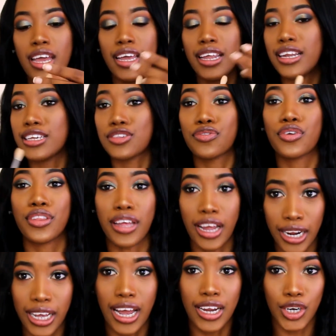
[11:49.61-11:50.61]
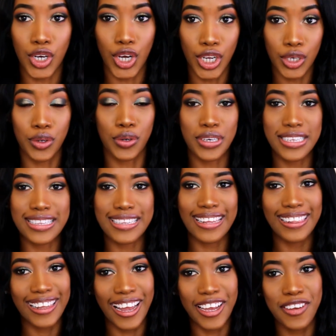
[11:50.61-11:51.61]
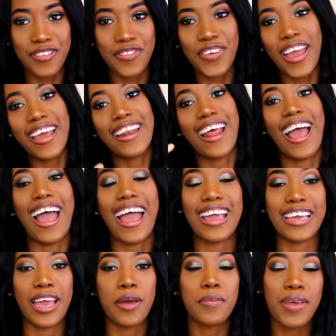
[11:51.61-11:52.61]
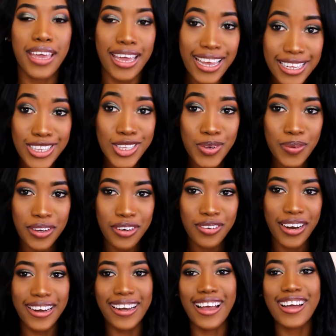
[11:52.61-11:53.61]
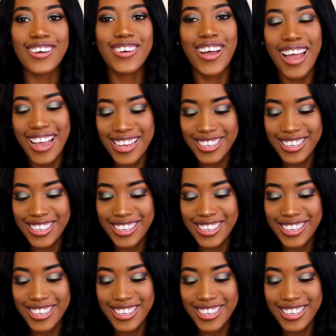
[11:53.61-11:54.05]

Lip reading: is for that kind of cut crease life, and I am into it right now.